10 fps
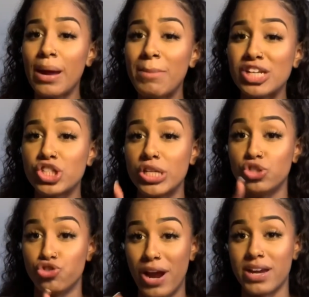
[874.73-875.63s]
I'm actually
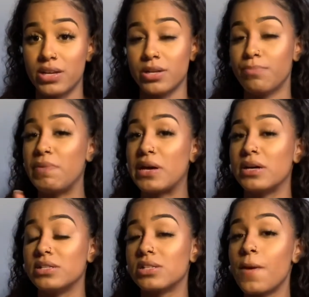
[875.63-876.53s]
dragging it
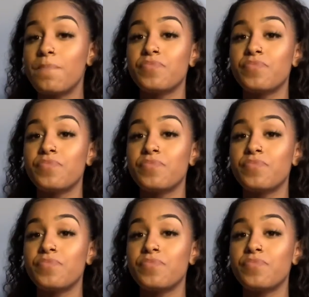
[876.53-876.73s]
because